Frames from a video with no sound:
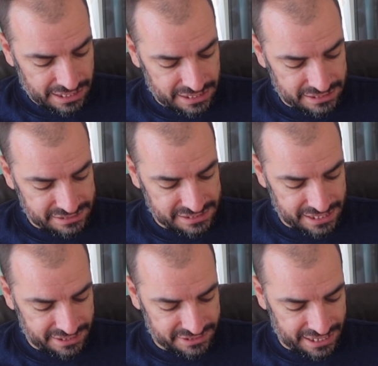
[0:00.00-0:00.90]
And it
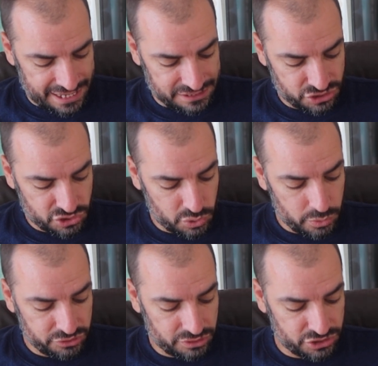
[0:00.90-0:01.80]
says at
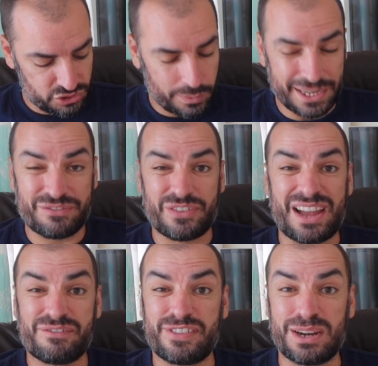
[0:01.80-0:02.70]

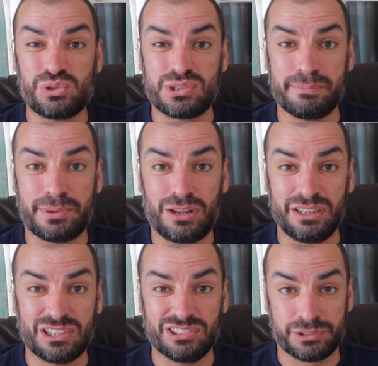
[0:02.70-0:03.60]
225,000
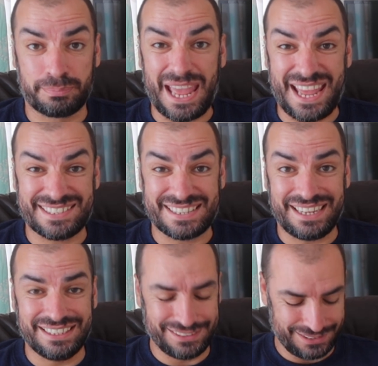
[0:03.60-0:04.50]
polygons per
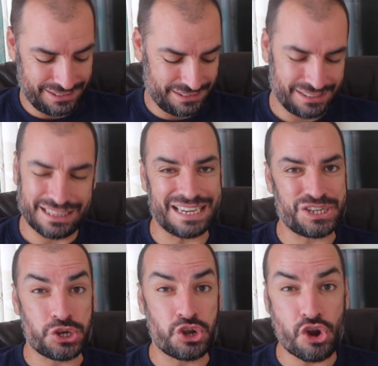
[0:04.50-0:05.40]
second.
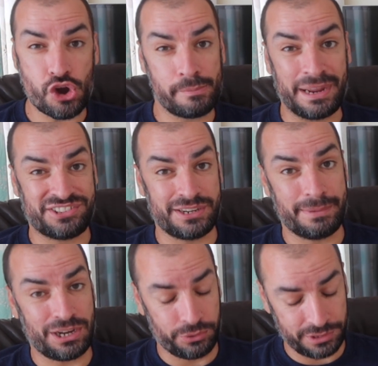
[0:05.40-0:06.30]
Like, no messing
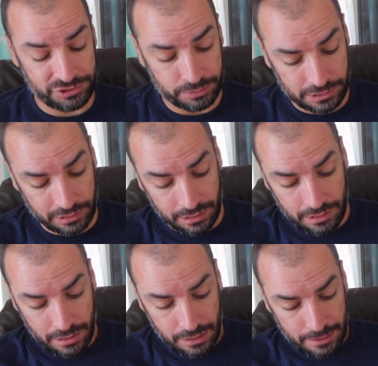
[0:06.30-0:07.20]
about with this one.
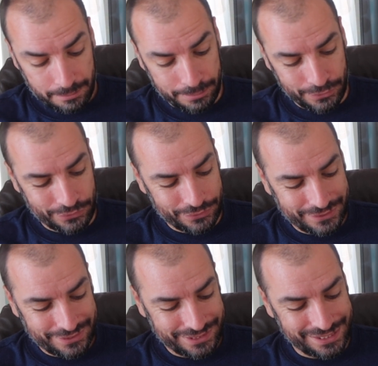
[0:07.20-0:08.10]
But
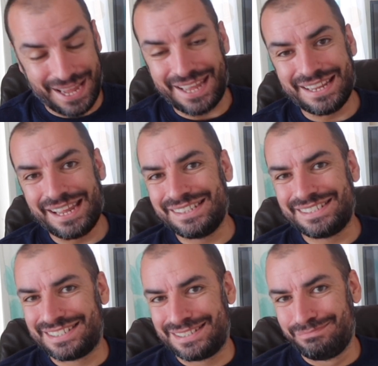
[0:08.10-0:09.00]
yeah,
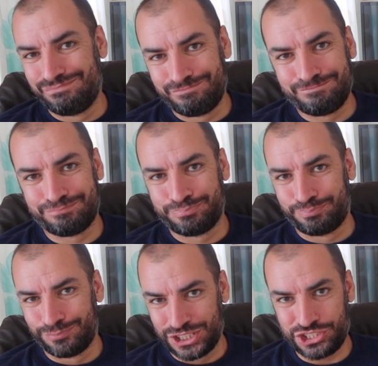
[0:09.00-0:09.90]
it's
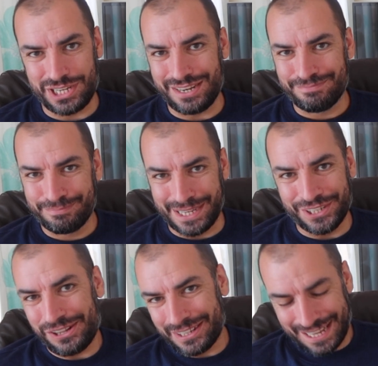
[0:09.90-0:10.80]
shit
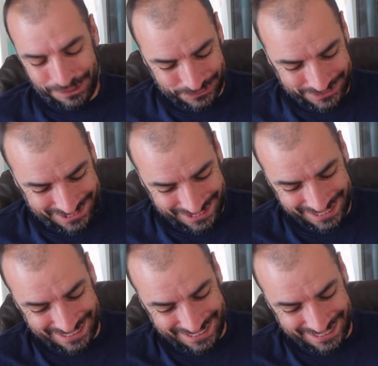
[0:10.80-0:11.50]
by all accounts.